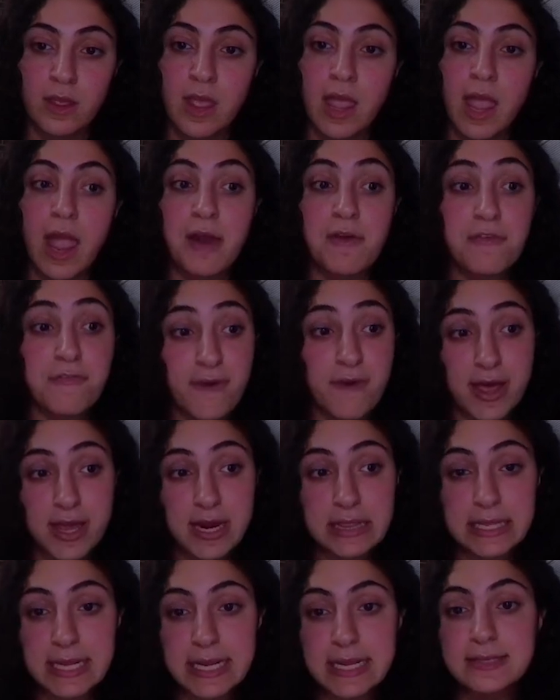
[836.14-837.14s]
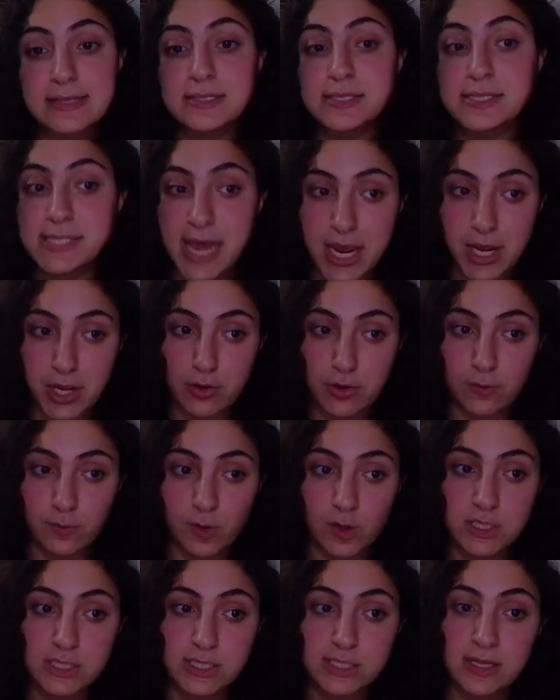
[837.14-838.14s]
And finally,
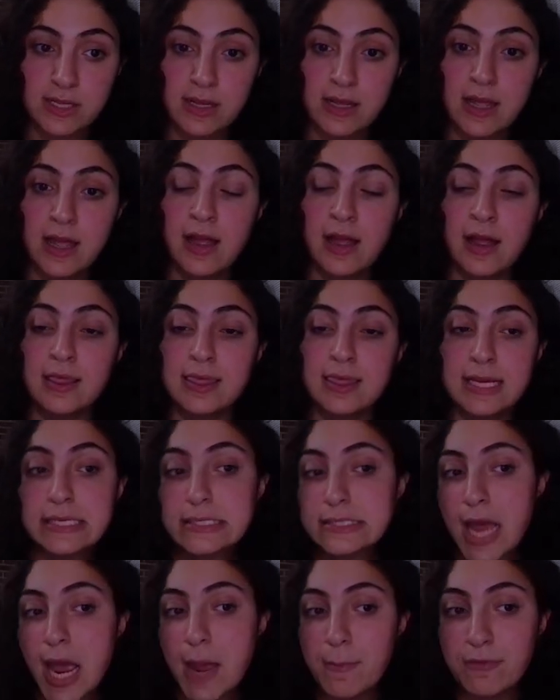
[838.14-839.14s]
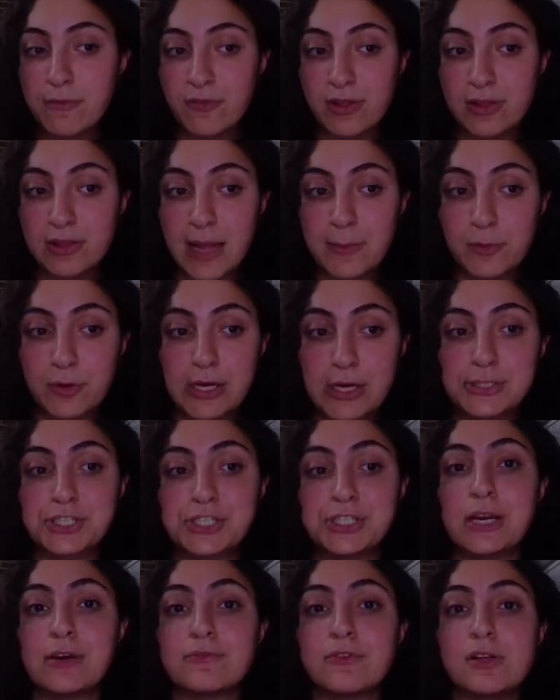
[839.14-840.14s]
takeovers. This type of
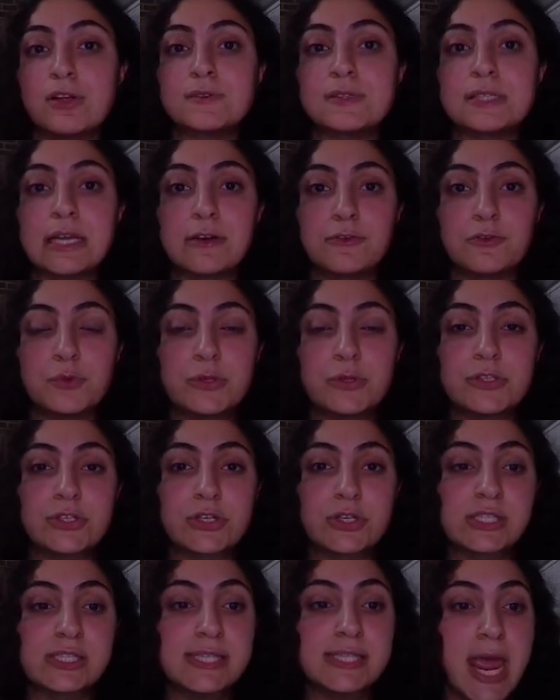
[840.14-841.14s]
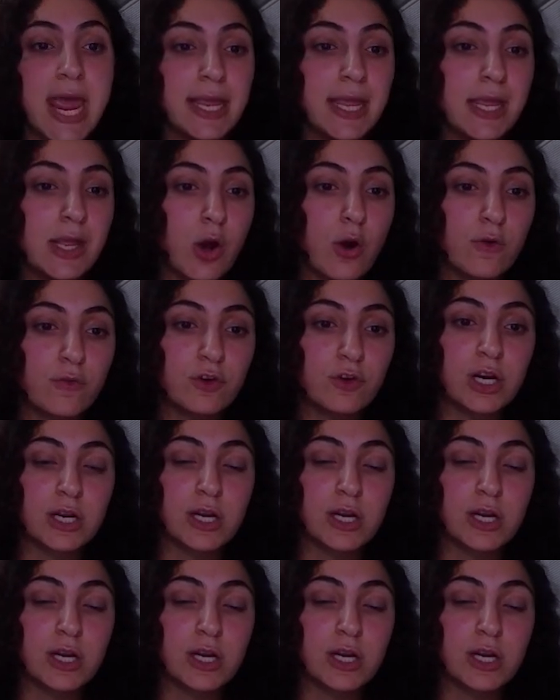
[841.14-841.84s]
collaboration involves influencers taking over a